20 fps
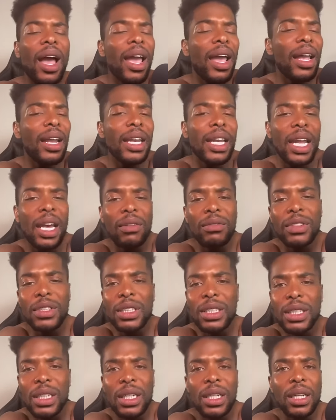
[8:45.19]
I ain't
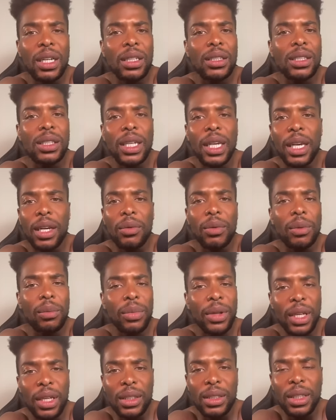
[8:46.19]
never seen a
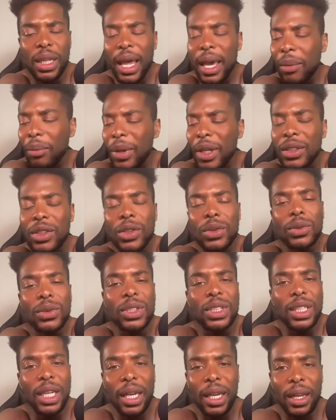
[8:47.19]
scary bitch like bitch.
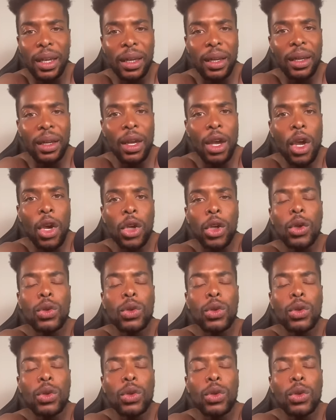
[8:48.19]
You scared.